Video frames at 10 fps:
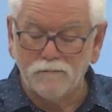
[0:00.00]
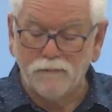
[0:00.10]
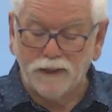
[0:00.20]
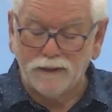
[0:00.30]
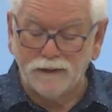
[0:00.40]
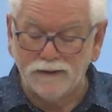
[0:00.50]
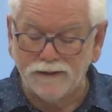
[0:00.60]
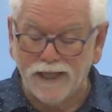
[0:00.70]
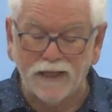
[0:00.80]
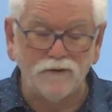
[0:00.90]

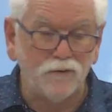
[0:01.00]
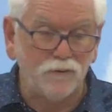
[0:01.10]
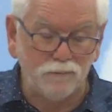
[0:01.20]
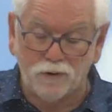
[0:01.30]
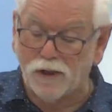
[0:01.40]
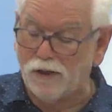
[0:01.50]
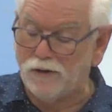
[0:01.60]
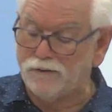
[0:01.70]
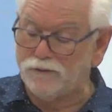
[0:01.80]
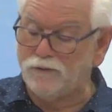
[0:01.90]
making that your
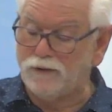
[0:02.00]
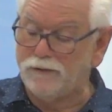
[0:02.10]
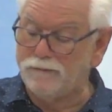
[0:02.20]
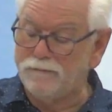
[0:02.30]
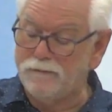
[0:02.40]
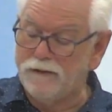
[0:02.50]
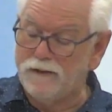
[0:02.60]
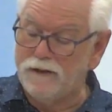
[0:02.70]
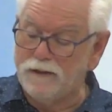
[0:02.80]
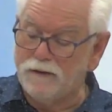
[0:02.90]
priority
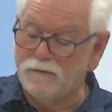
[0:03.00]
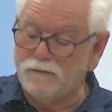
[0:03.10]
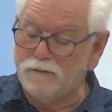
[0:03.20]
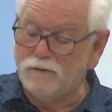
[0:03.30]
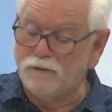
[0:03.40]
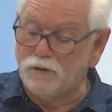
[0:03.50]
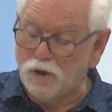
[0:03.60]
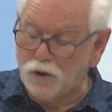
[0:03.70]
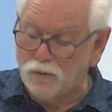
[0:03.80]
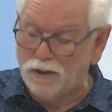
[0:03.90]
to
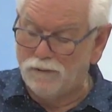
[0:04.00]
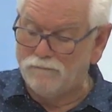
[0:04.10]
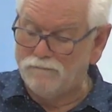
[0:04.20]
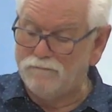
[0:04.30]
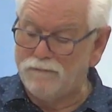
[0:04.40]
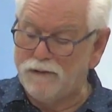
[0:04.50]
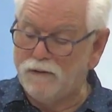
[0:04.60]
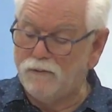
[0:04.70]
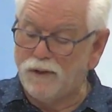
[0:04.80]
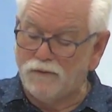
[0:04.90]
know Him.
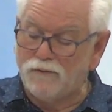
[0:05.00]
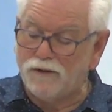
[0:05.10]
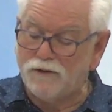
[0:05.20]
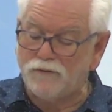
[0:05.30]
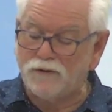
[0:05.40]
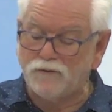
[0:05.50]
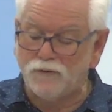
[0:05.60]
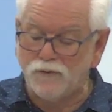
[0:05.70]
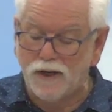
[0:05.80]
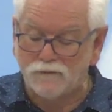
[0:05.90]
Whatever it is that
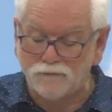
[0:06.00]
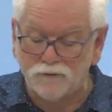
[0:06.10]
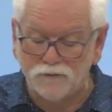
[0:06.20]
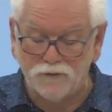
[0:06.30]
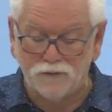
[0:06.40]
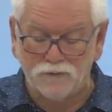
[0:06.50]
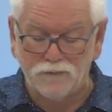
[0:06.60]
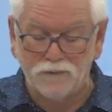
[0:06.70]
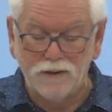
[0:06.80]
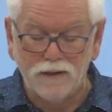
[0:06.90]
you have to do
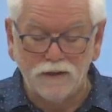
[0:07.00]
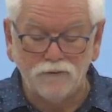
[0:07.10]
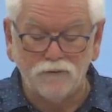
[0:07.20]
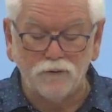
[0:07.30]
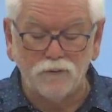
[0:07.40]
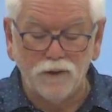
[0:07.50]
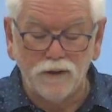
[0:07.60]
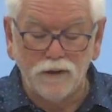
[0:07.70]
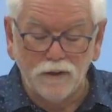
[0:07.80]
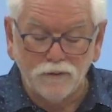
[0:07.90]
to
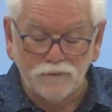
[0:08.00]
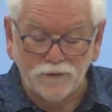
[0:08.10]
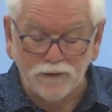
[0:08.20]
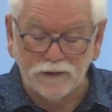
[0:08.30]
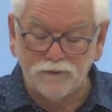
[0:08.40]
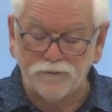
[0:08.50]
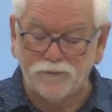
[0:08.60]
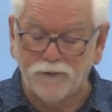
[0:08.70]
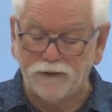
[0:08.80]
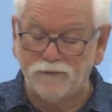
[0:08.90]
seek His
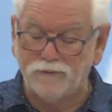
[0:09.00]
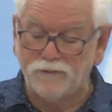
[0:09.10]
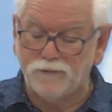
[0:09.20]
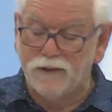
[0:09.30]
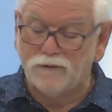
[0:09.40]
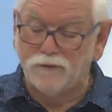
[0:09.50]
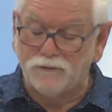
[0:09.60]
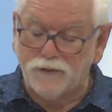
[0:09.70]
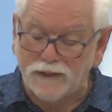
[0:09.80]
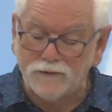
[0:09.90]
face, to
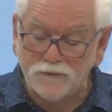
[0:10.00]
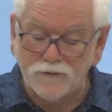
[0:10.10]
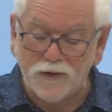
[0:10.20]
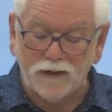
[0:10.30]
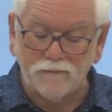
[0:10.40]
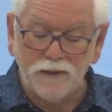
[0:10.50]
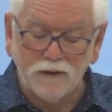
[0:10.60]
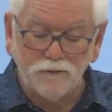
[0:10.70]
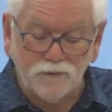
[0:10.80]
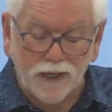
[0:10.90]
take the time
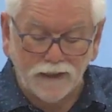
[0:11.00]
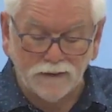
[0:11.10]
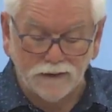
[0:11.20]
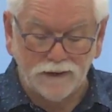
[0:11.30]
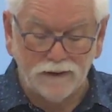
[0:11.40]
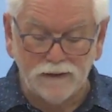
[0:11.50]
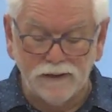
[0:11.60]
daily.